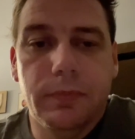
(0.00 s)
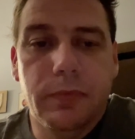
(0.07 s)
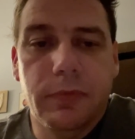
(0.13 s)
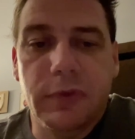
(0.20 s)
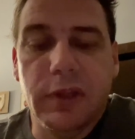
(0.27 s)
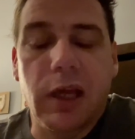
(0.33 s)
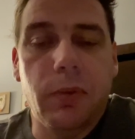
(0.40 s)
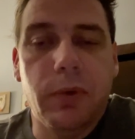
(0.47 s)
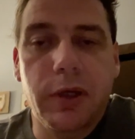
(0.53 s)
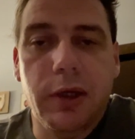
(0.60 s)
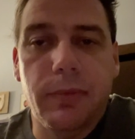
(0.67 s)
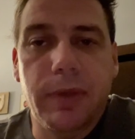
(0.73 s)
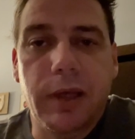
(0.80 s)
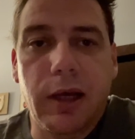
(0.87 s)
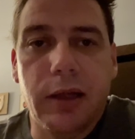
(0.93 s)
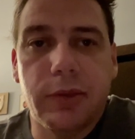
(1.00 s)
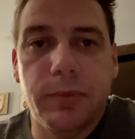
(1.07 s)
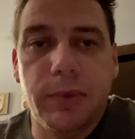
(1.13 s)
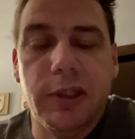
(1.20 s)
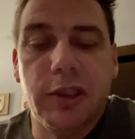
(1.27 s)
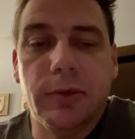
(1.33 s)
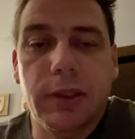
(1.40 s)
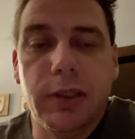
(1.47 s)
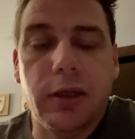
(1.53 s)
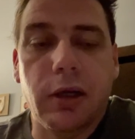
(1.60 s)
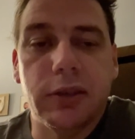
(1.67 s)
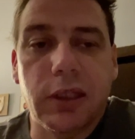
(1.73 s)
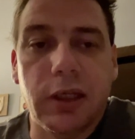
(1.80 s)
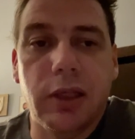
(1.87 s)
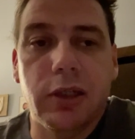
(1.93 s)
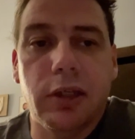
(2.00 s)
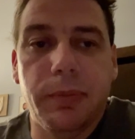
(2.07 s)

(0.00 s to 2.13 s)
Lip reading: that will help me out tremendously because I get